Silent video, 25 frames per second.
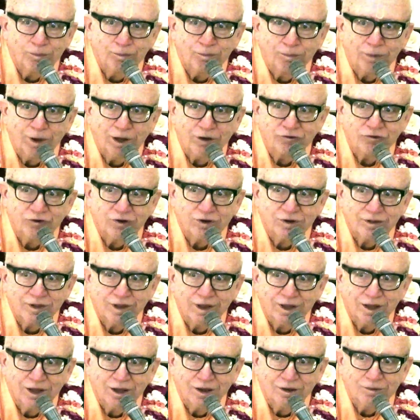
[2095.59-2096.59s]

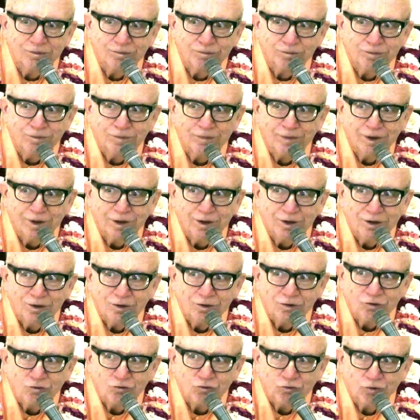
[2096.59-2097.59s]
basically I'm
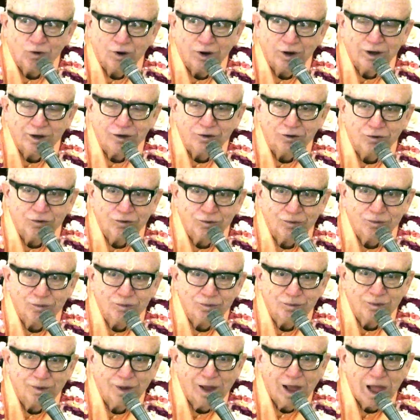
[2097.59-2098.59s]
trying to
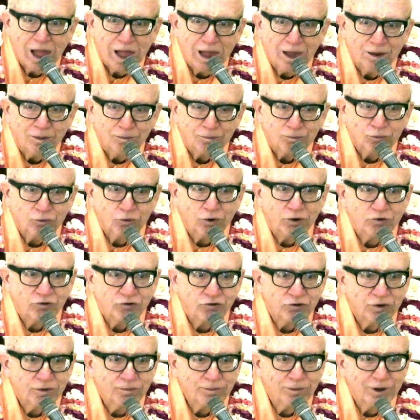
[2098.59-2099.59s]

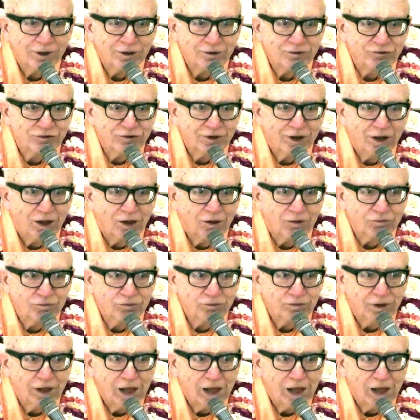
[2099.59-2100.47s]
preach to myself